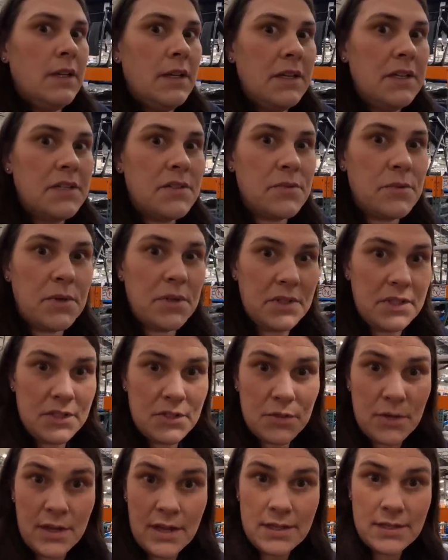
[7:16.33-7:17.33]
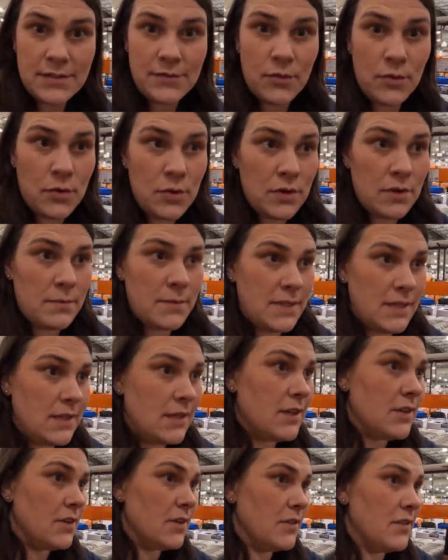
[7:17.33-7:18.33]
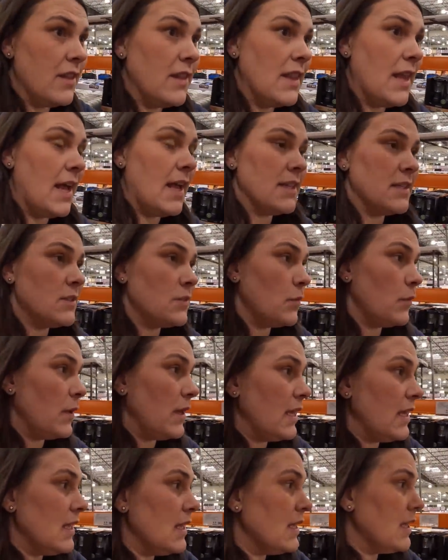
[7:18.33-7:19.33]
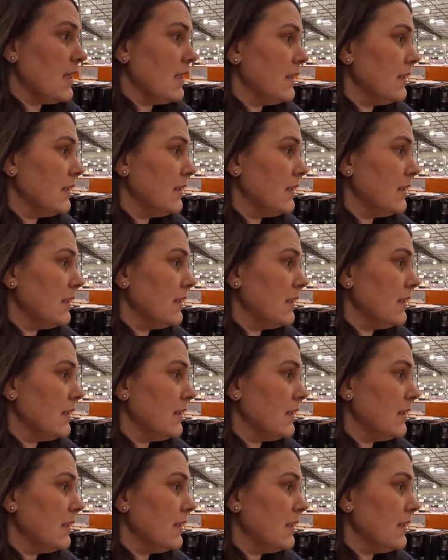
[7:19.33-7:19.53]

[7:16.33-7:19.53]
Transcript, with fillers: It has really transformed in here the last week.